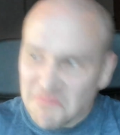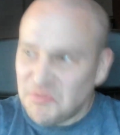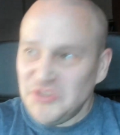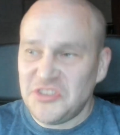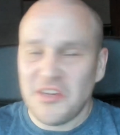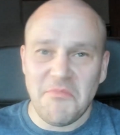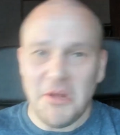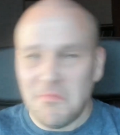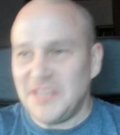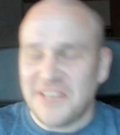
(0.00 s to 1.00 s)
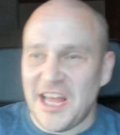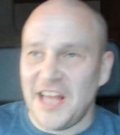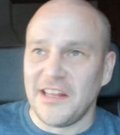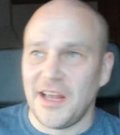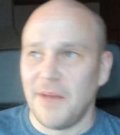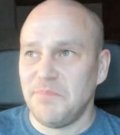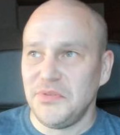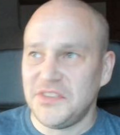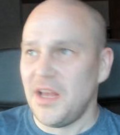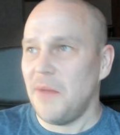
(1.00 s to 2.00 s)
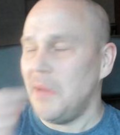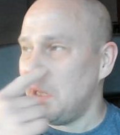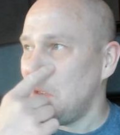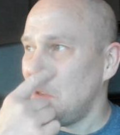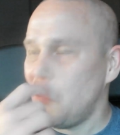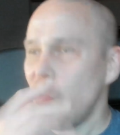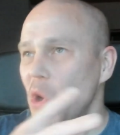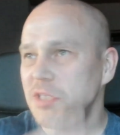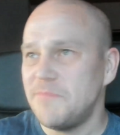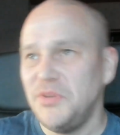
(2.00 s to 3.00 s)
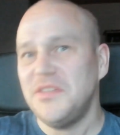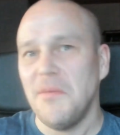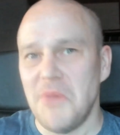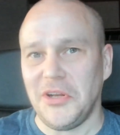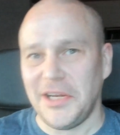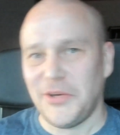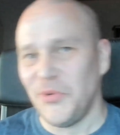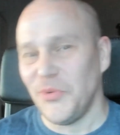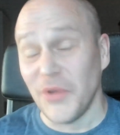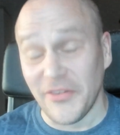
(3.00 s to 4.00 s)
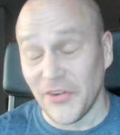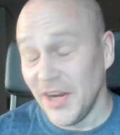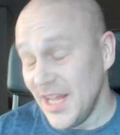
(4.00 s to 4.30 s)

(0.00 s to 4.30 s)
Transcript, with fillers: Put some Metallica, put some uh, Wasp, put some Metallica or whatever.